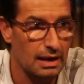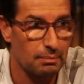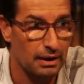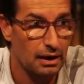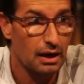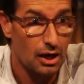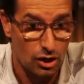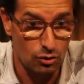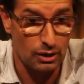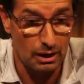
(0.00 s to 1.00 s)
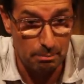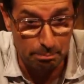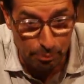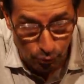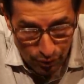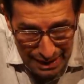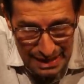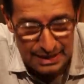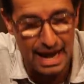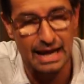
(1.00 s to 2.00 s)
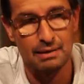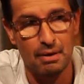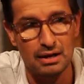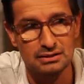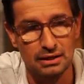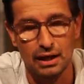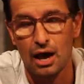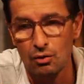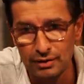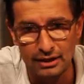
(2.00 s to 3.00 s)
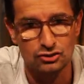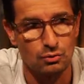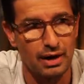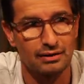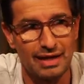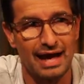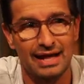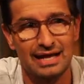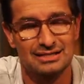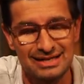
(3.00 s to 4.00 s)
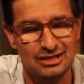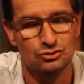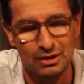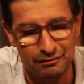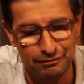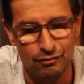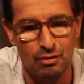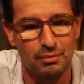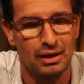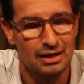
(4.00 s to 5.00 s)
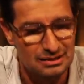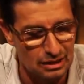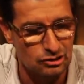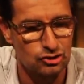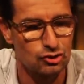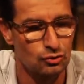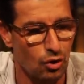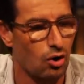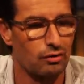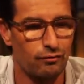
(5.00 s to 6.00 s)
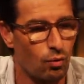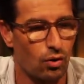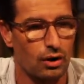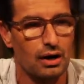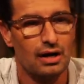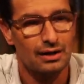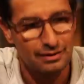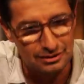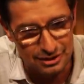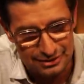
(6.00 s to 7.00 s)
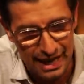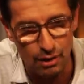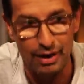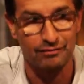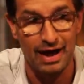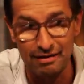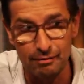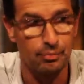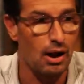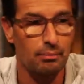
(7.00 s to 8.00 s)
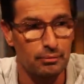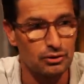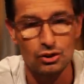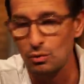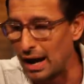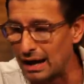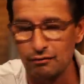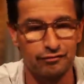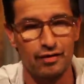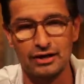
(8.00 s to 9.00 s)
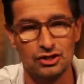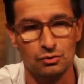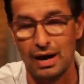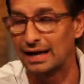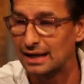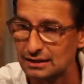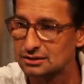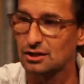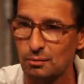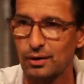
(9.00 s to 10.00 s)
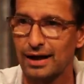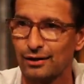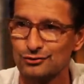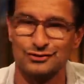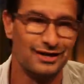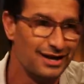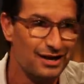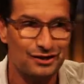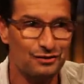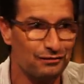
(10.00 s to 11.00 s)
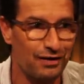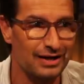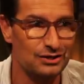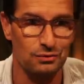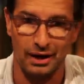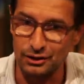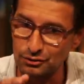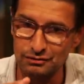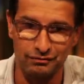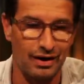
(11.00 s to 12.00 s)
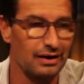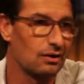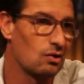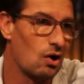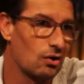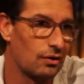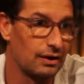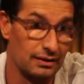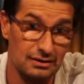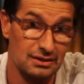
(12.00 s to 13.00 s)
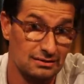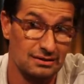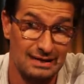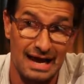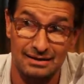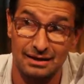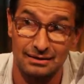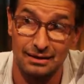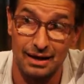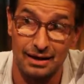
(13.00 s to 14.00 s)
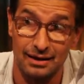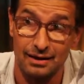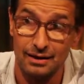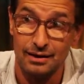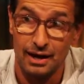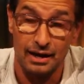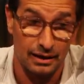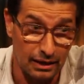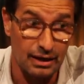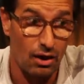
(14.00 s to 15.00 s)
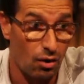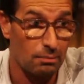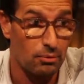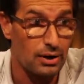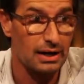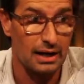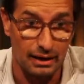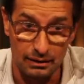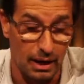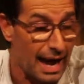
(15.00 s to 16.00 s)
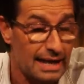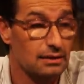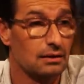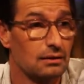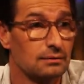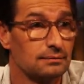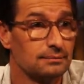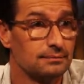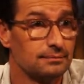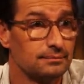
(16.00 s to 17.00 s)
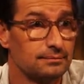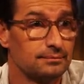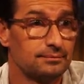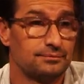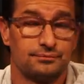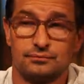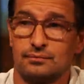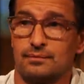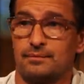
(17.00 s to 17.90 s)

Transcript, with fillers: But yeah. you're going to breed animosity. Oh, that's sure. right. That is literally from Sun Tzu, Art of War. Right. Mm-hmm. This is how. If I have a problem with you, I don't fight you. I get someone else to fight you. You divide and conquer, and this is the tactic today. Mm-hmm. And and they are breeding the hate. Yeah. Yeah. Yeah. All right.